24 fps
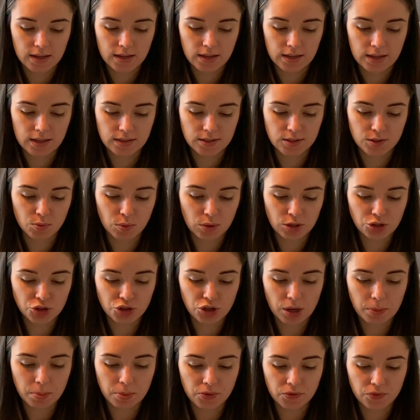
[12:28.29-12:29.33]
It's 1
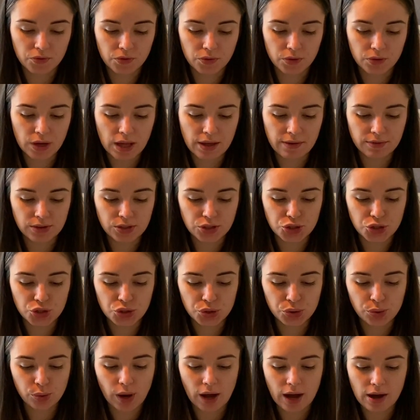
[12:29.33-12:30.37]
dropper full every
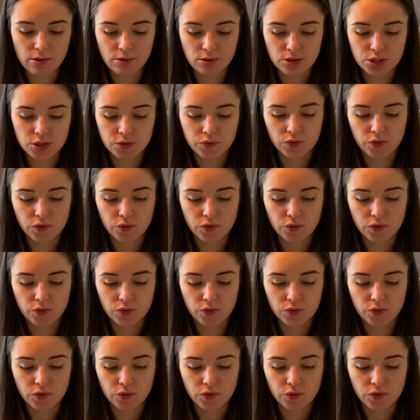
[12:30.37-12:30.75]
2 hours